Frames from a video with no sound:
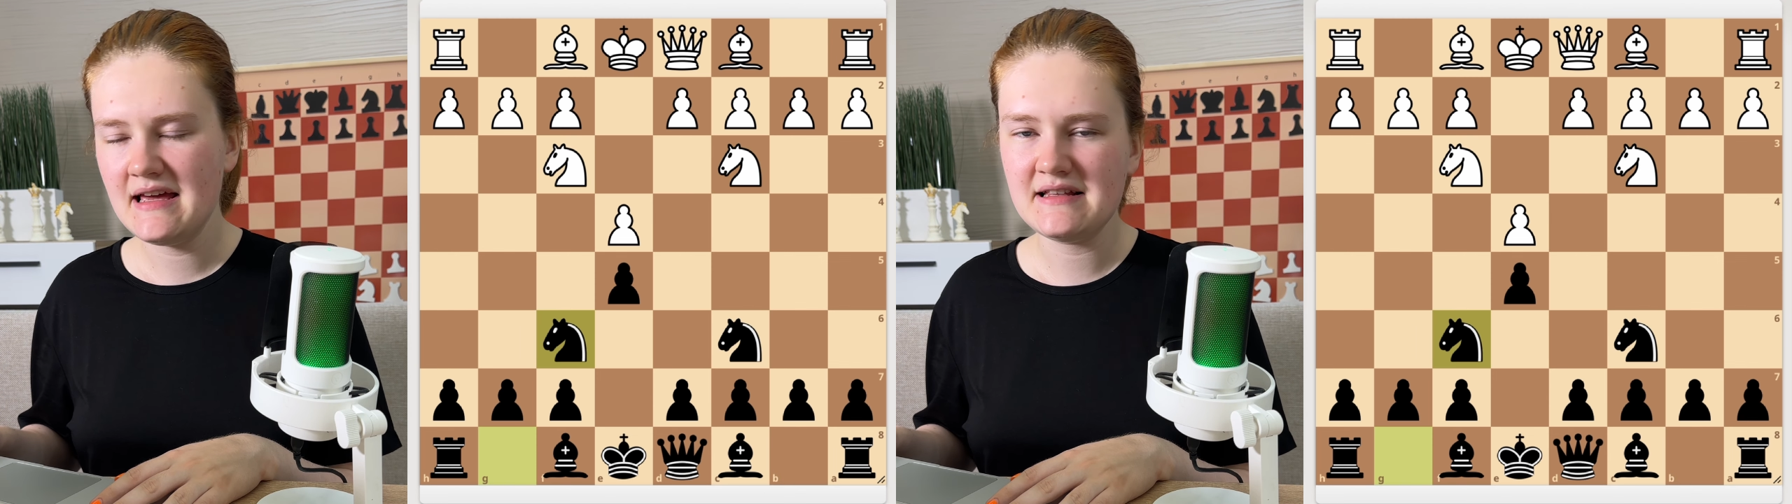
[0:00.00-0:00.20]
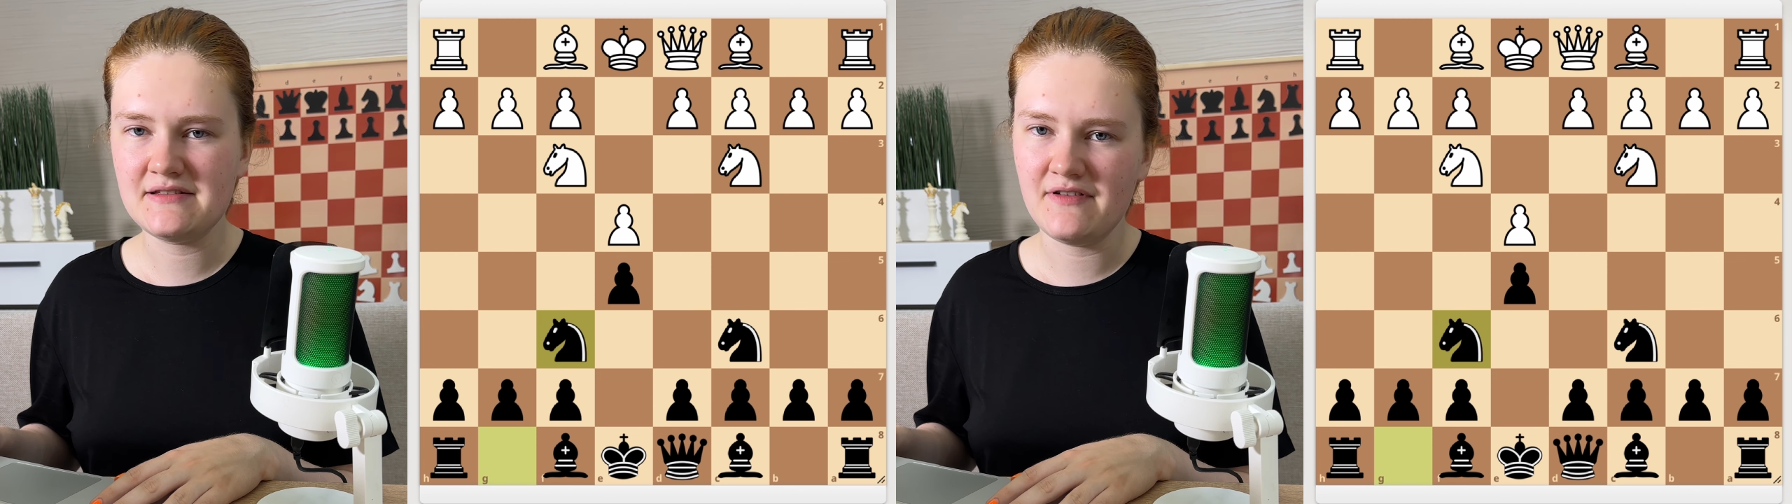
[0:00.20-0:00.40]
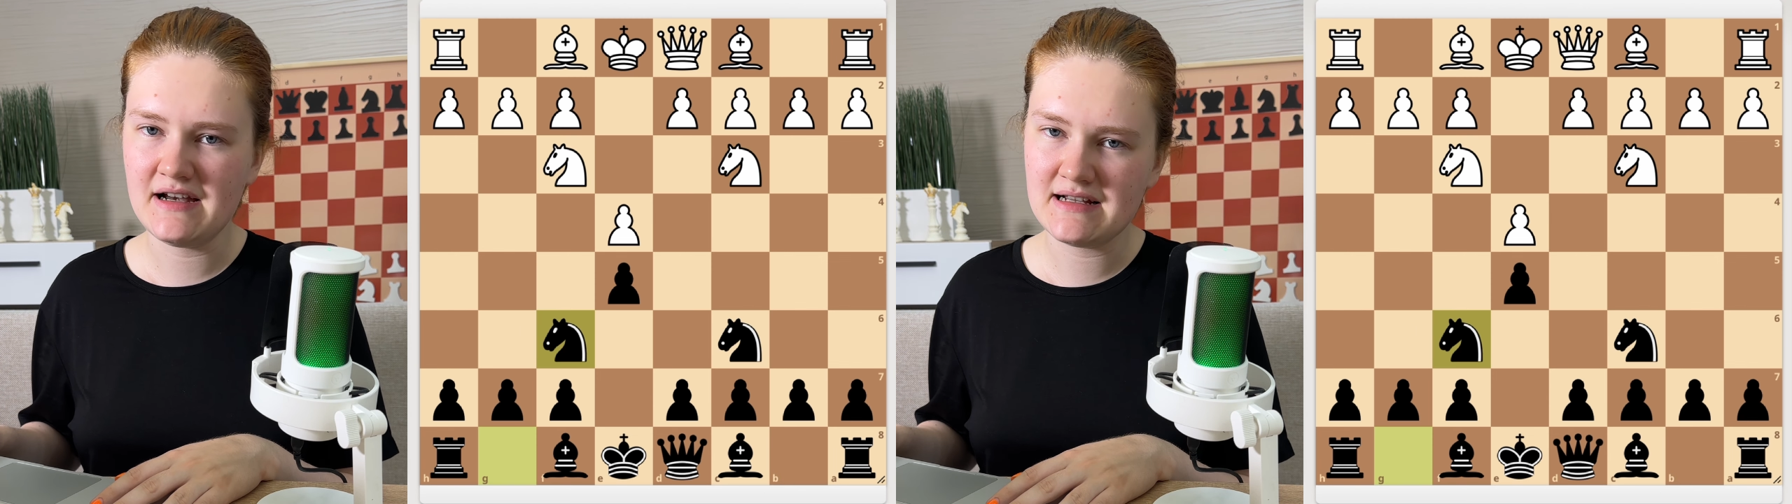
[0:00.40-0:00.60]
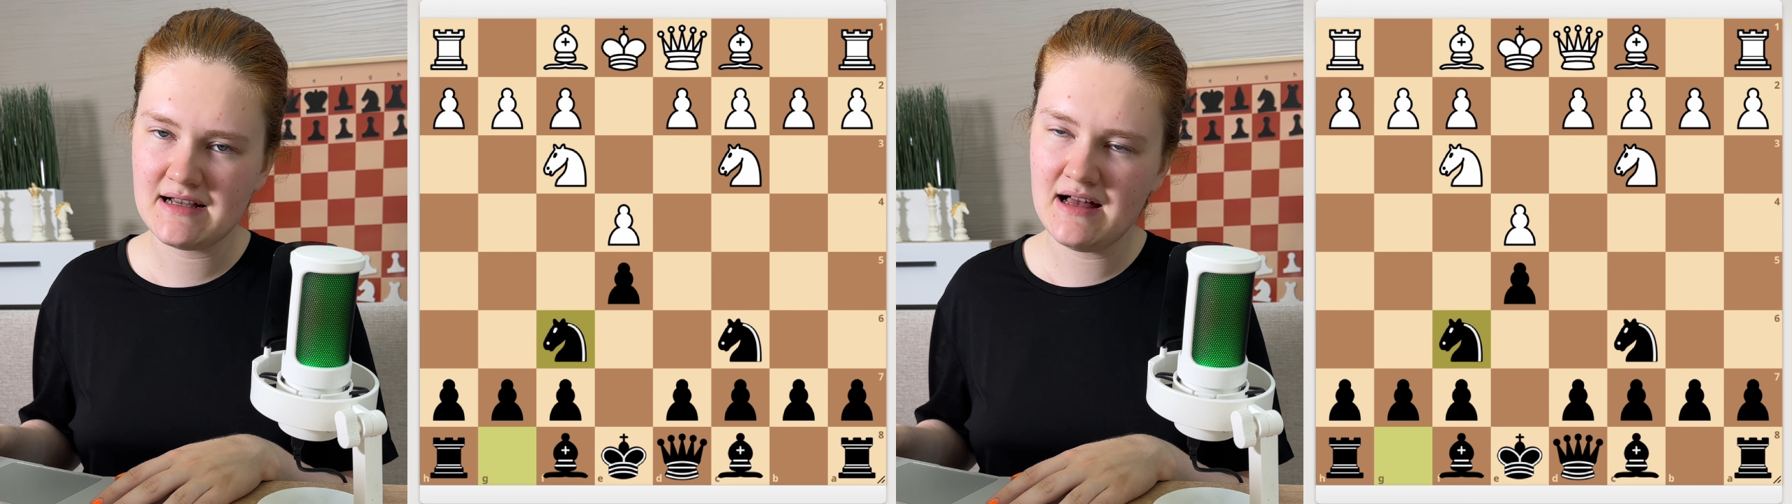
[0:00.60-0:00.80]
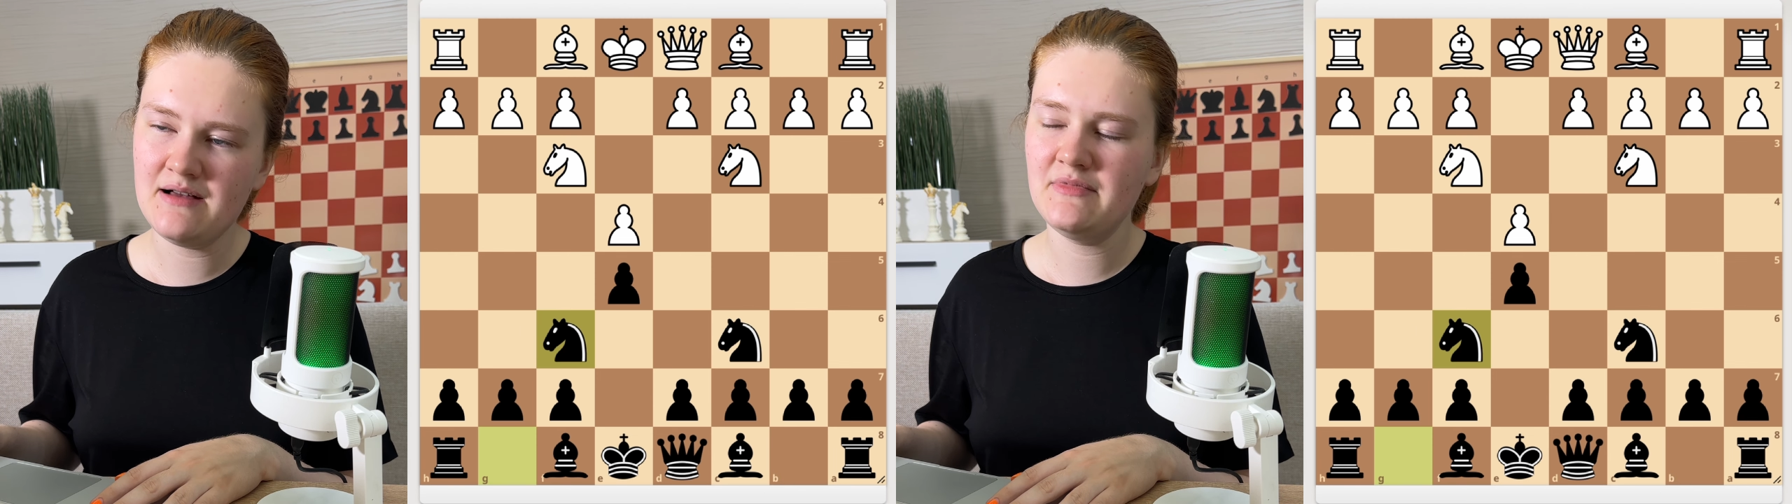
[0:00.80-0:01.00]
It's very
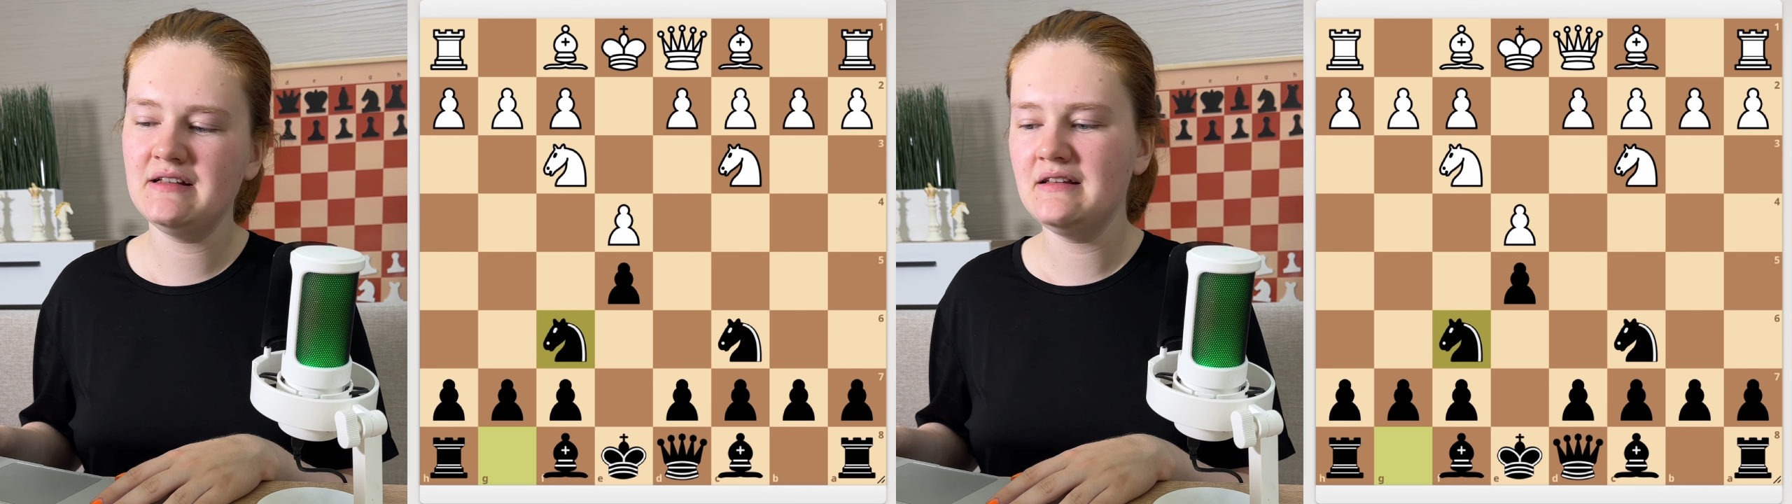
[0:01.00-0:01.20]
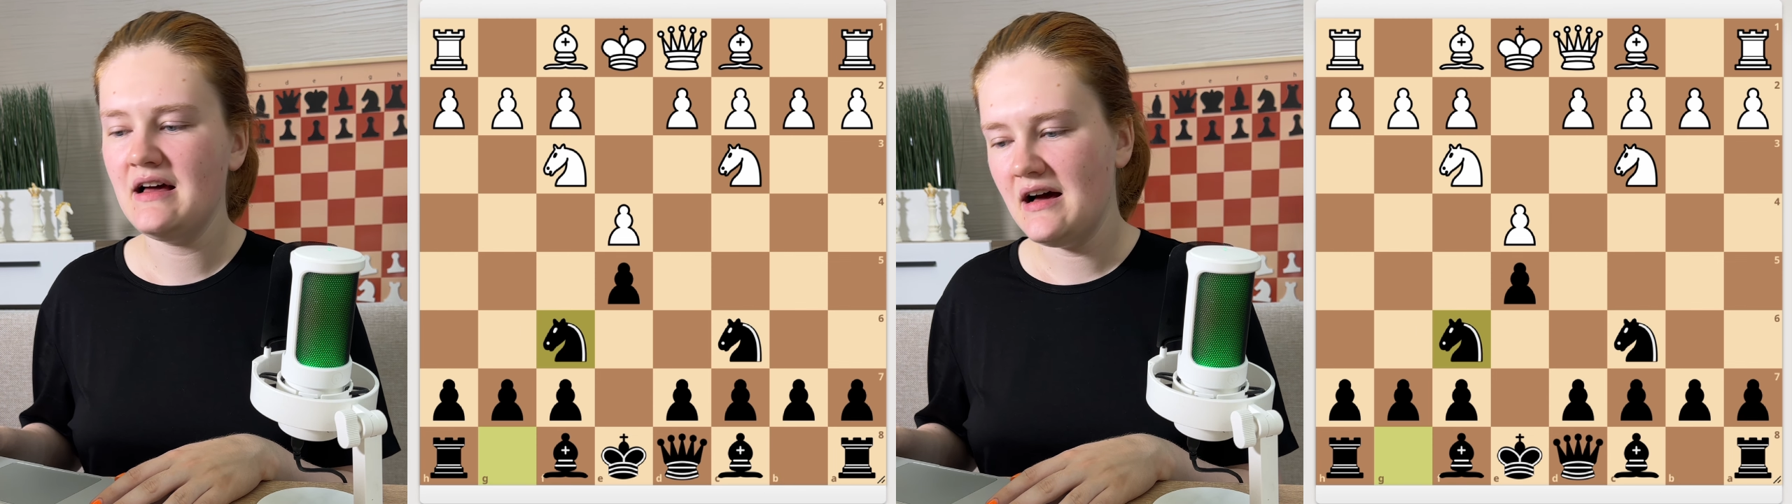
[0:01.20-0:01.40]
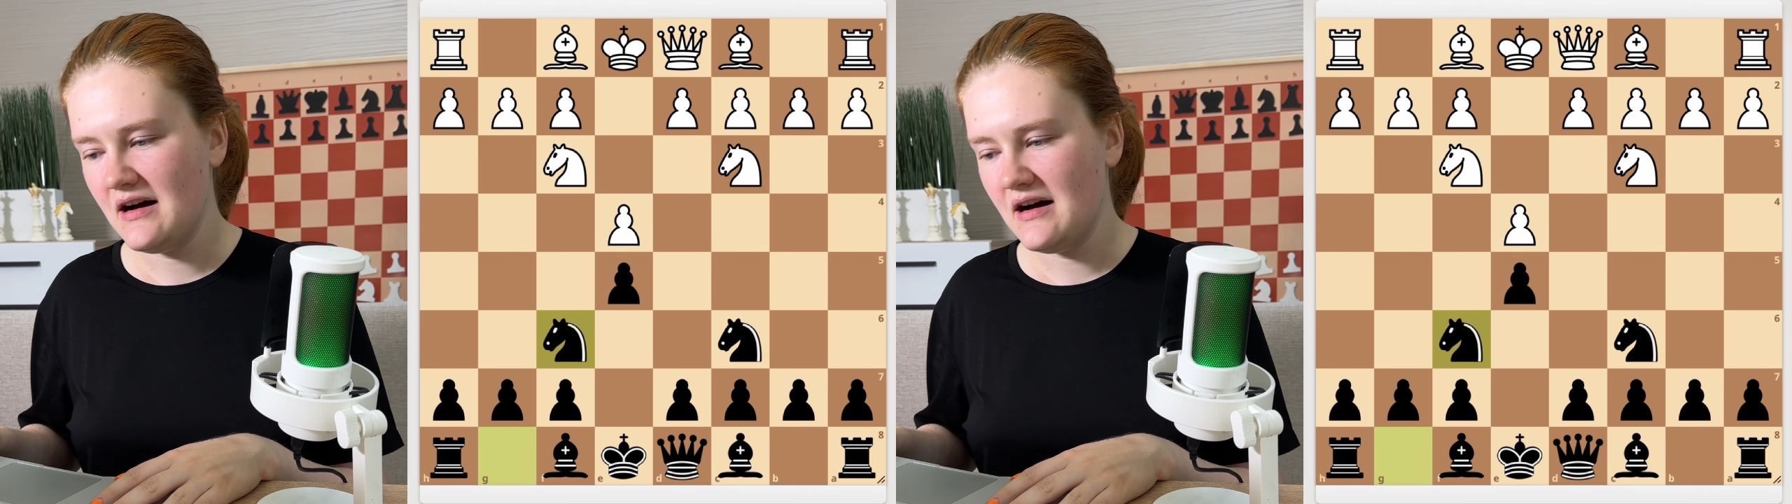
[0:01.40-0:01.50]
common.